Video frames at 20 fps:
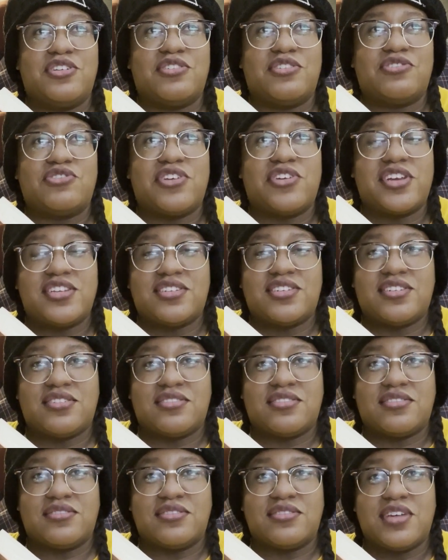trying
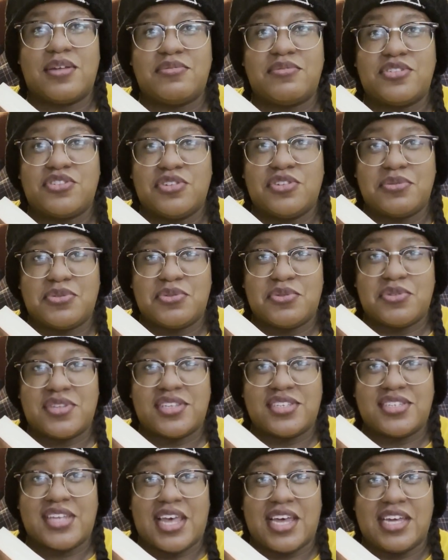to come to grips with
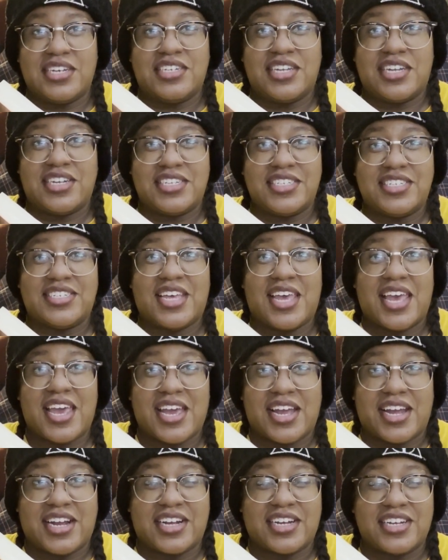is that Dudley's
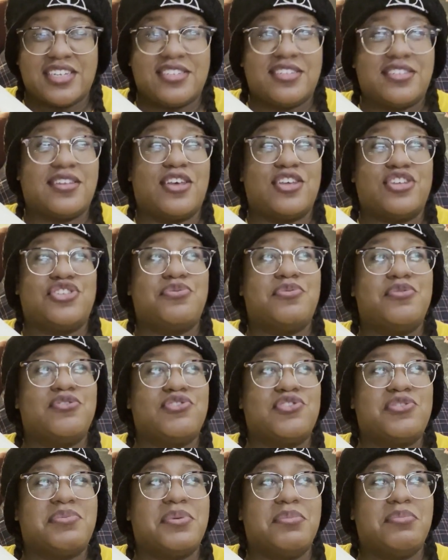hair is
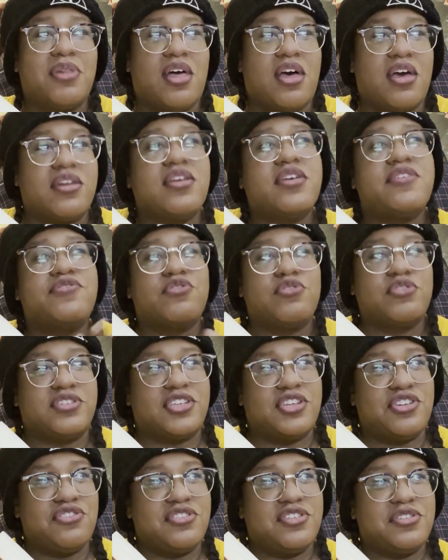supposed to be blonde. Of course
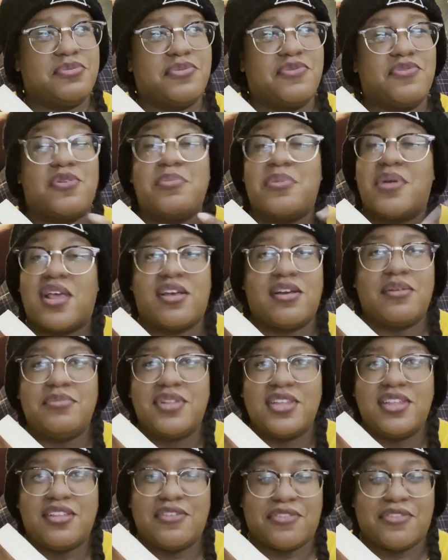I knew this before, but I
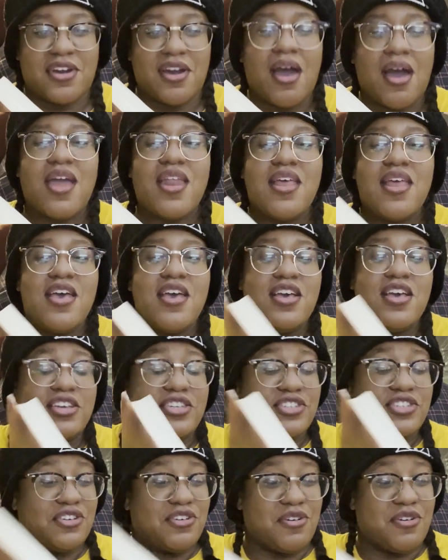completely forgot.
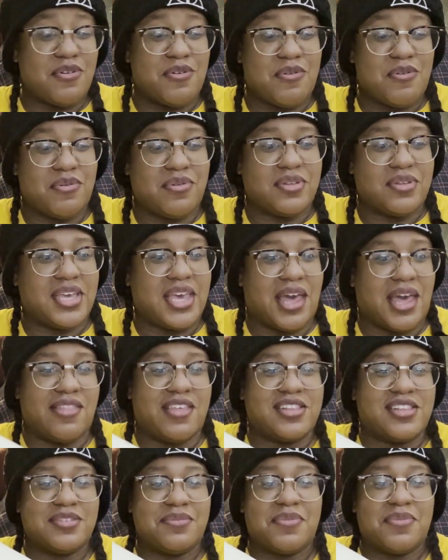So yeah,
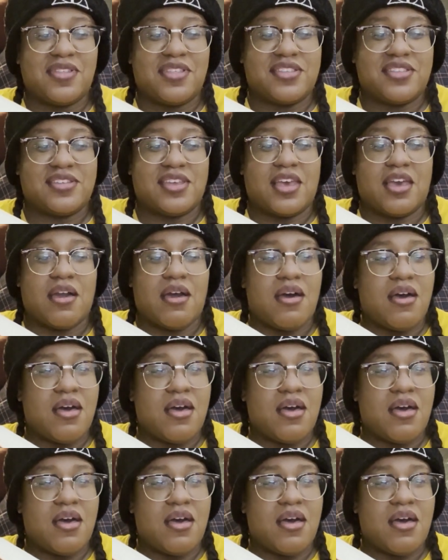that's something that's like